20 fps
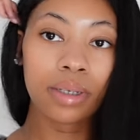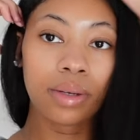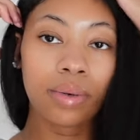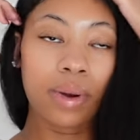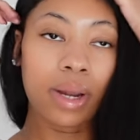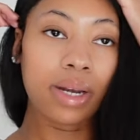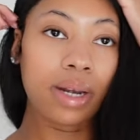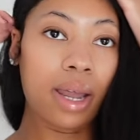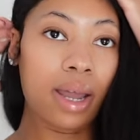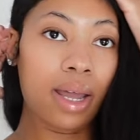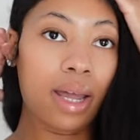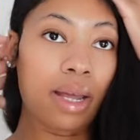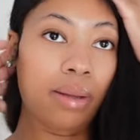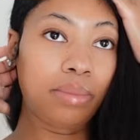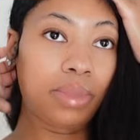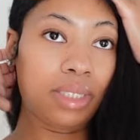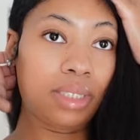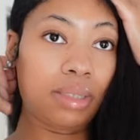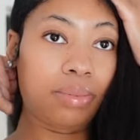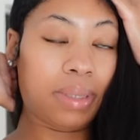right now I'm
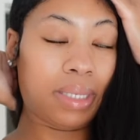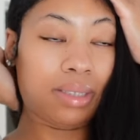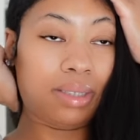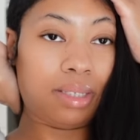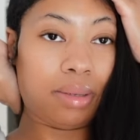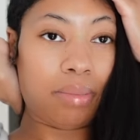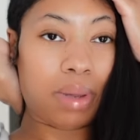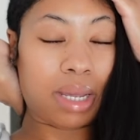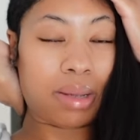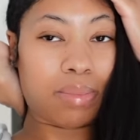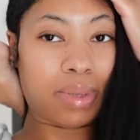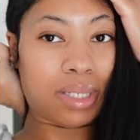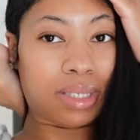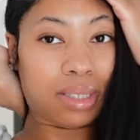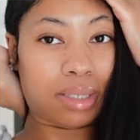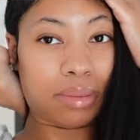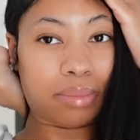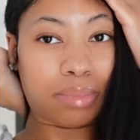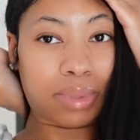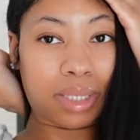just about to make me
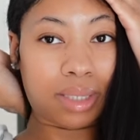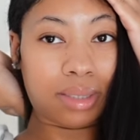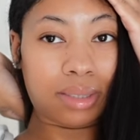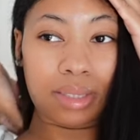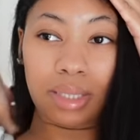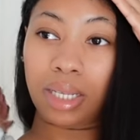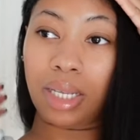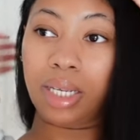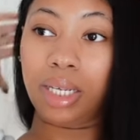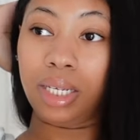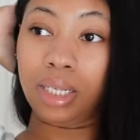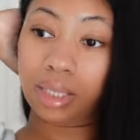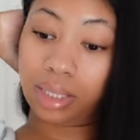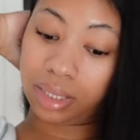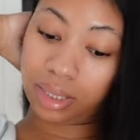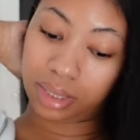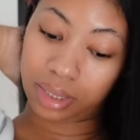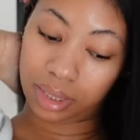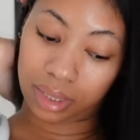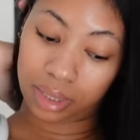something to eat
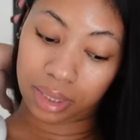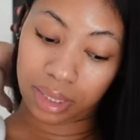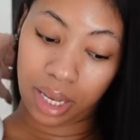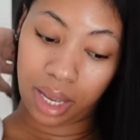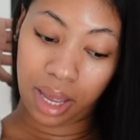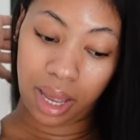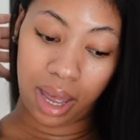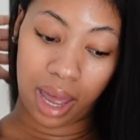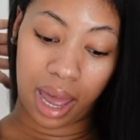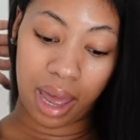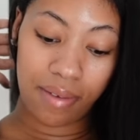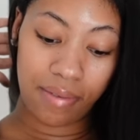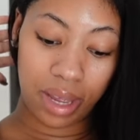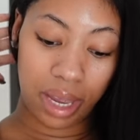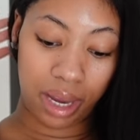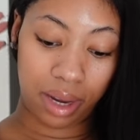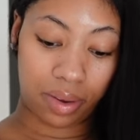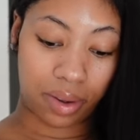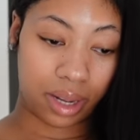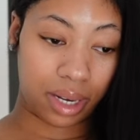because I haven't
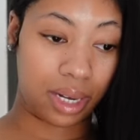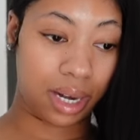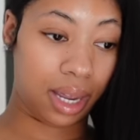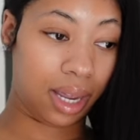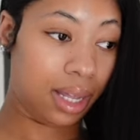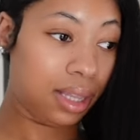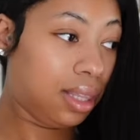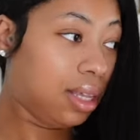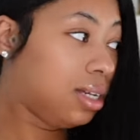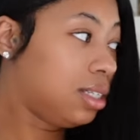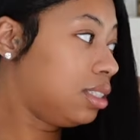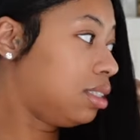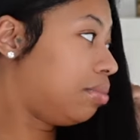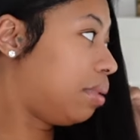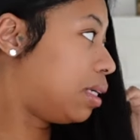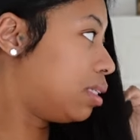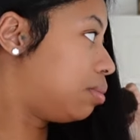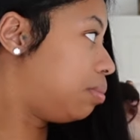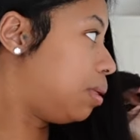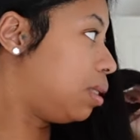ate all day. I think it's
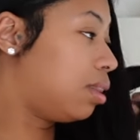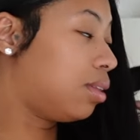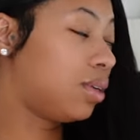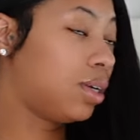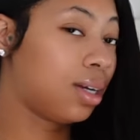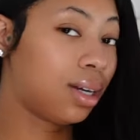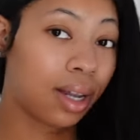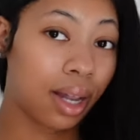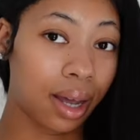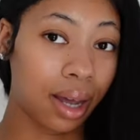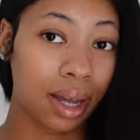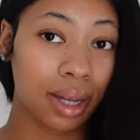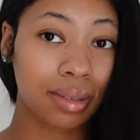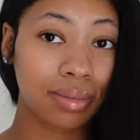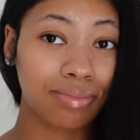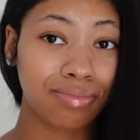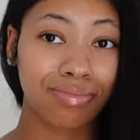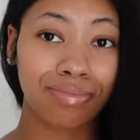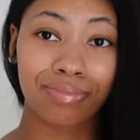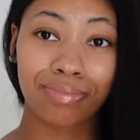about to be 3 o'clock.
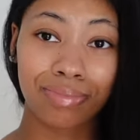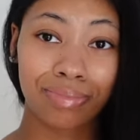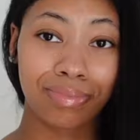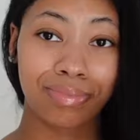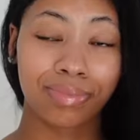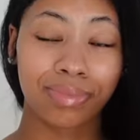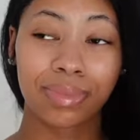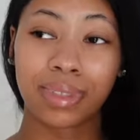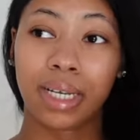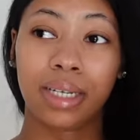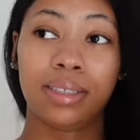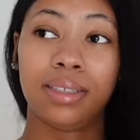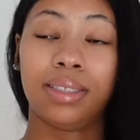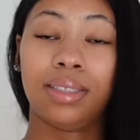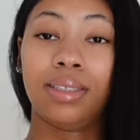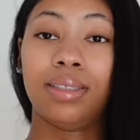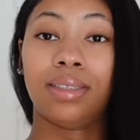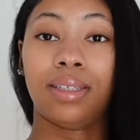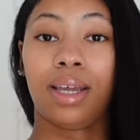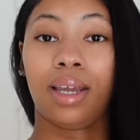That is
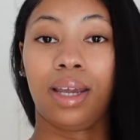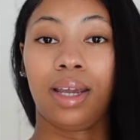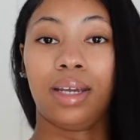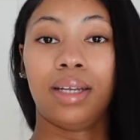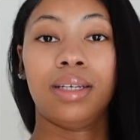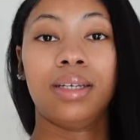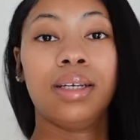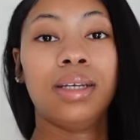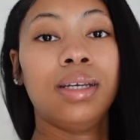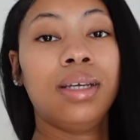insane.